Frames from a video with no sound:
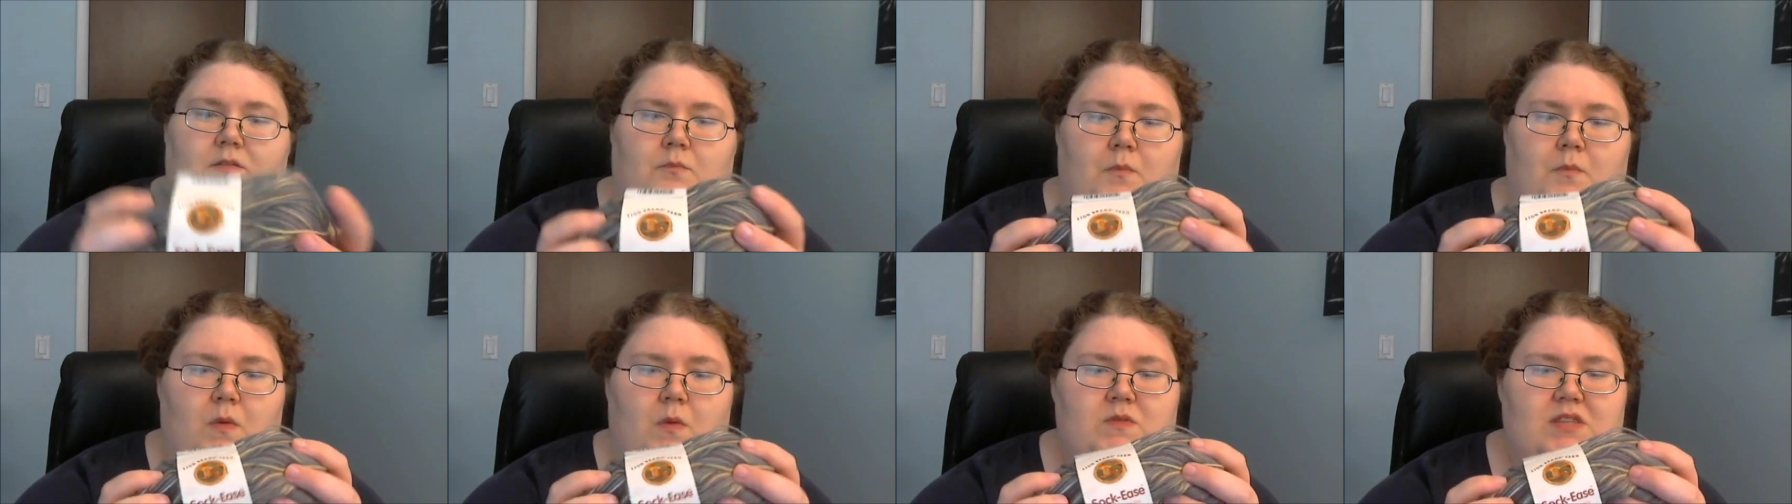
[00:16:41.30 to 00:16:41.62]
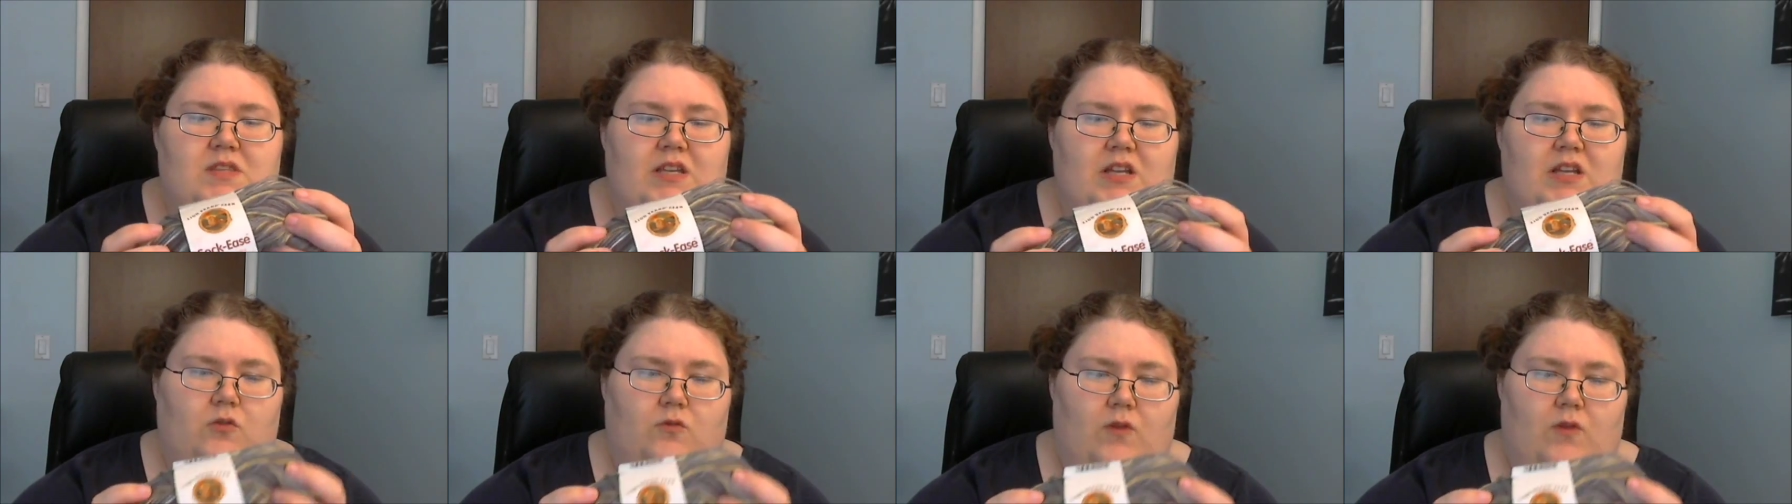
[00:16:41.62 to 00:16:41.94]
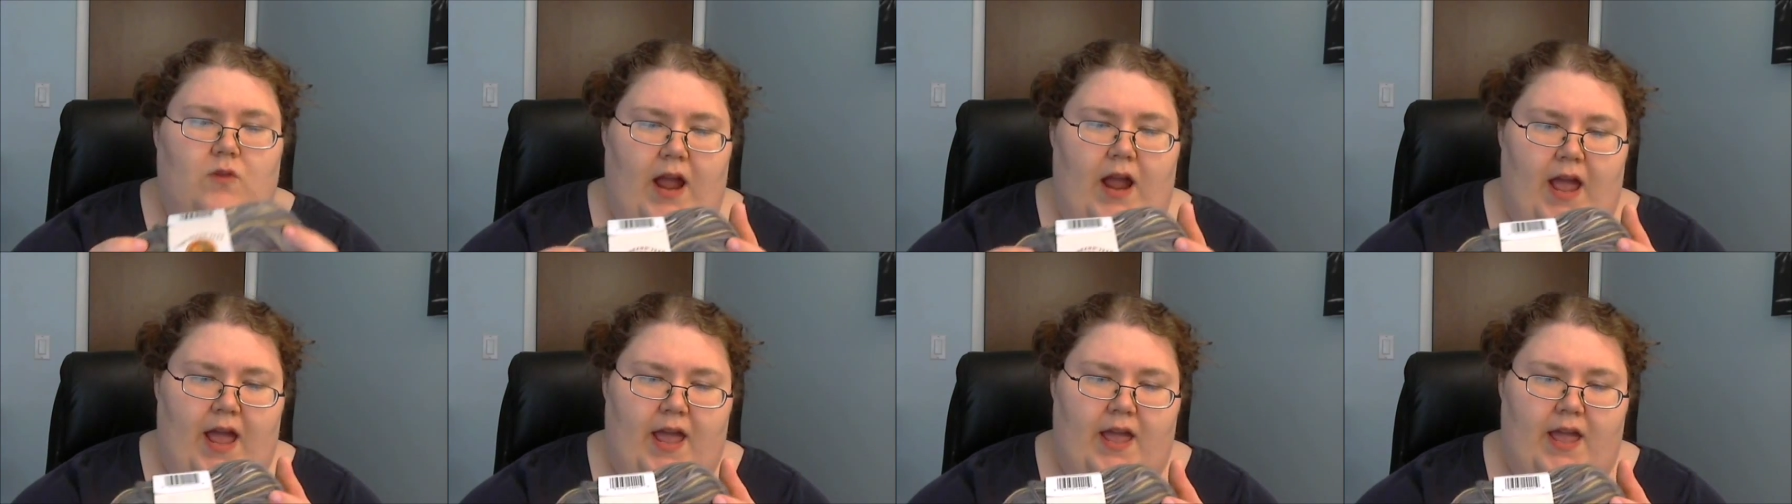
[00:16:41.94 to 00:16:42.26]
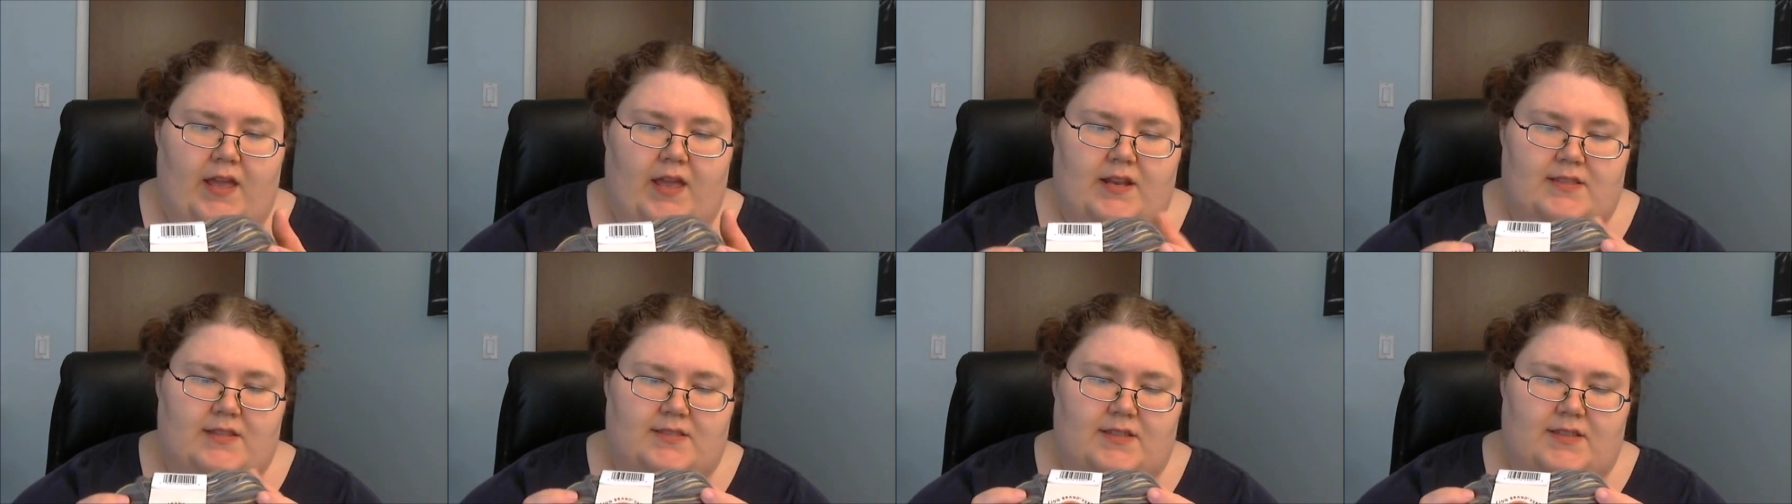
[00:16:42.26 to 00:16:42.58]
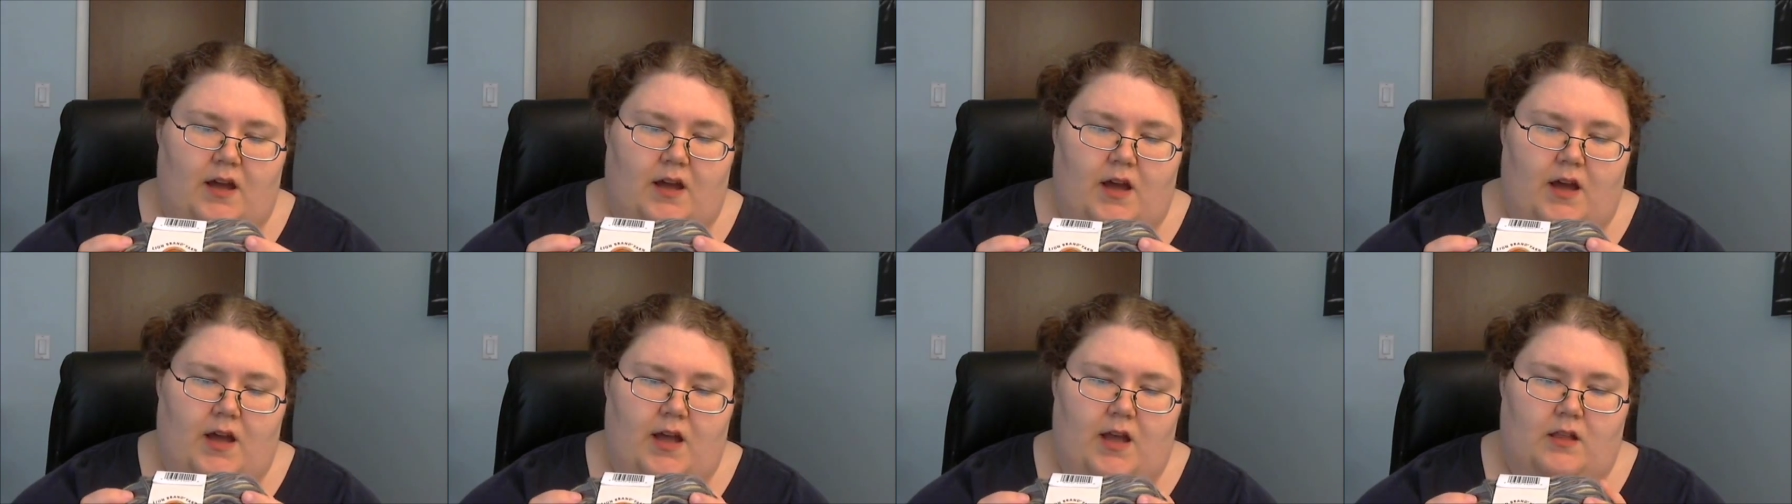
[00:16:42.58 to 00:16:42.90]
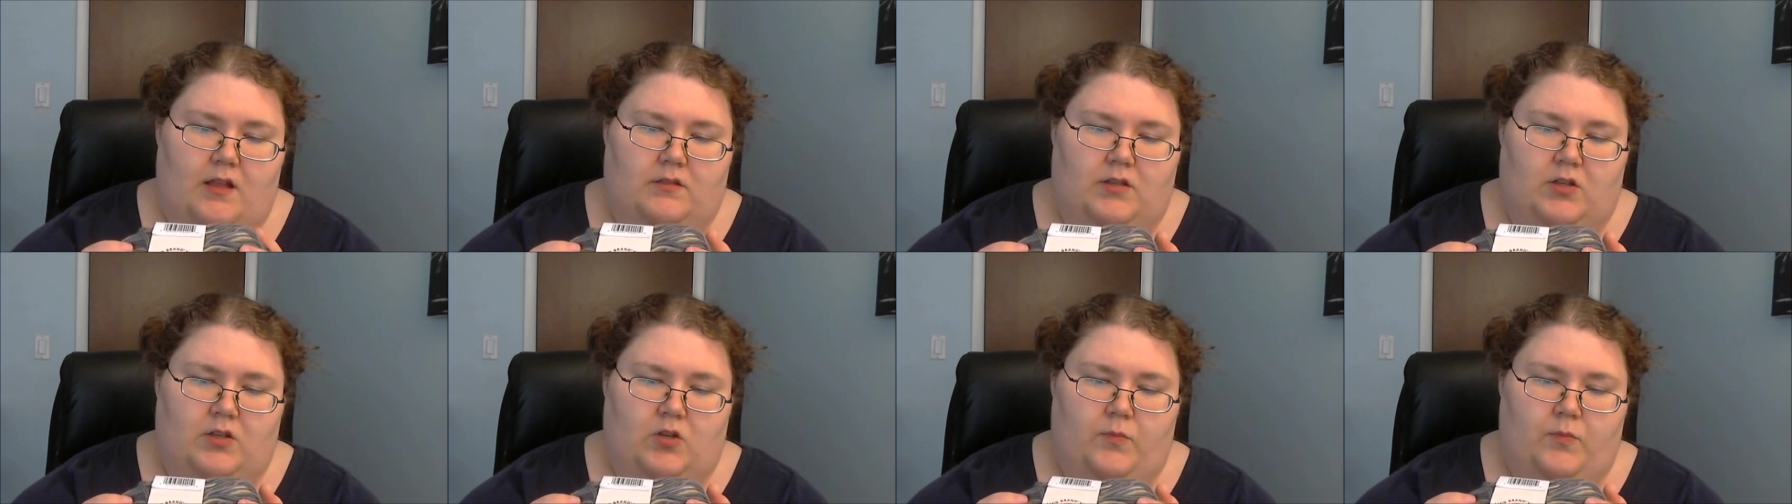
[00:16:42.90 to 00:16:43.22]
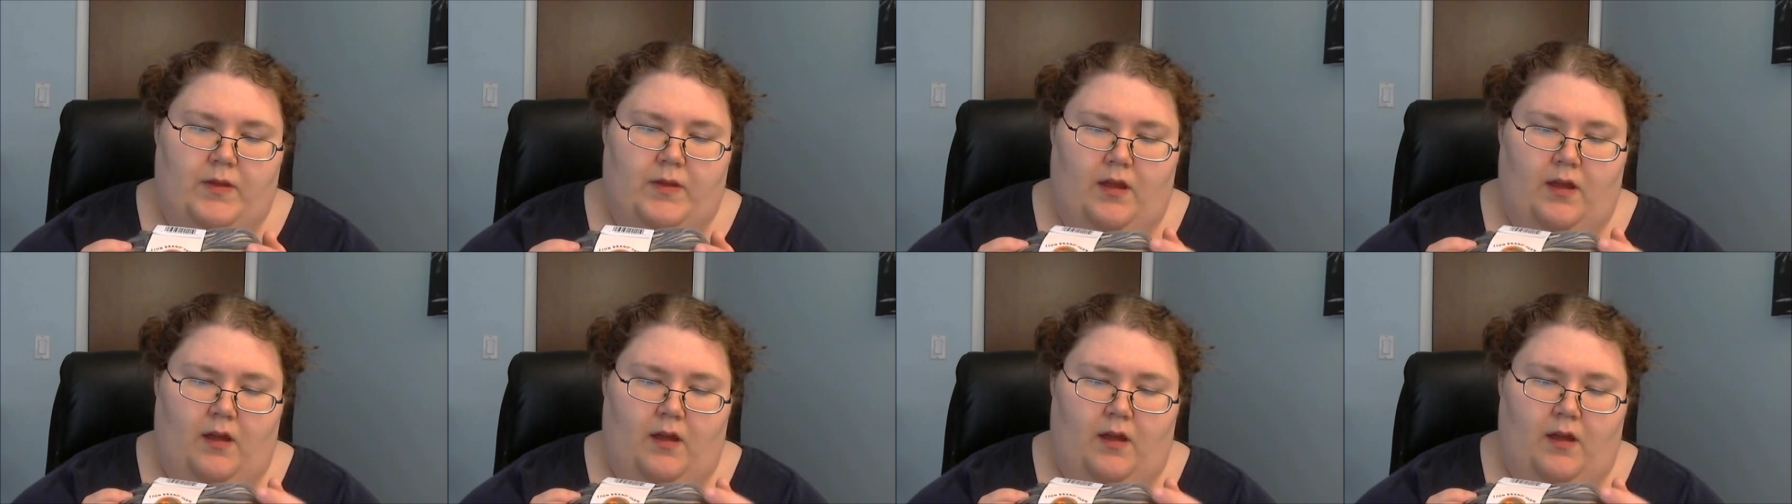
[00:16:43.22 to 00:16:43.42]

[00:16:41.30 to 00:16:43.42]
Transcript: mostly gray, and it's got a little bit